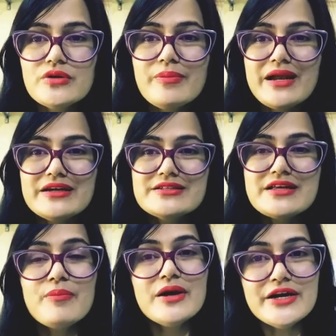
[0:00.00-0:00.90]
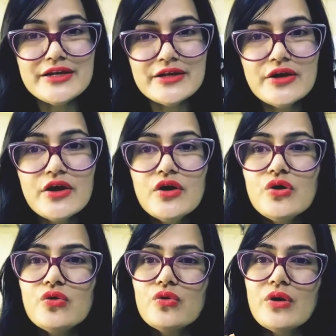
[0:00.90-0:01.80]
the bladder's ability
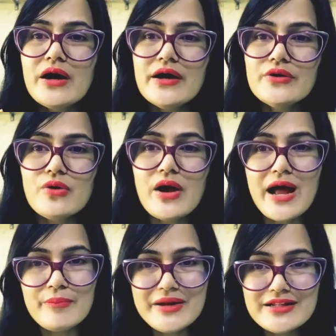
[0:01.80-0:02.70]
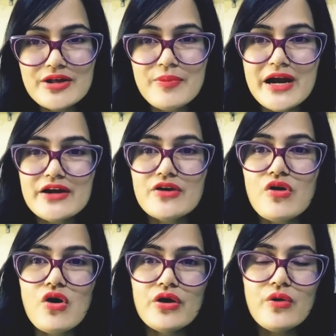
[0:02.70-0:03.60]
to emptying the bladder
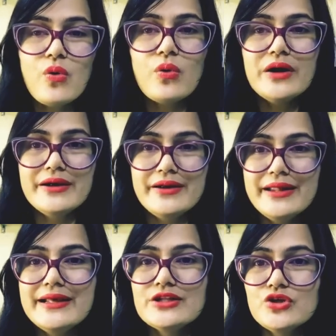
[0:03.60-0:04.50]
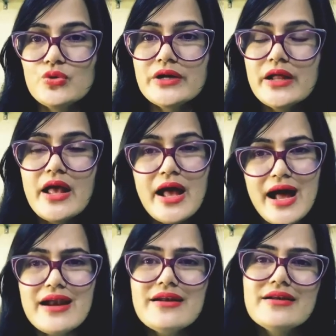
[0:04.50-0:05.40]
or holding the urine
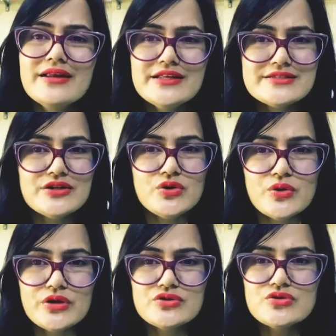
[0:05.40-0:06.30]
and release the urine.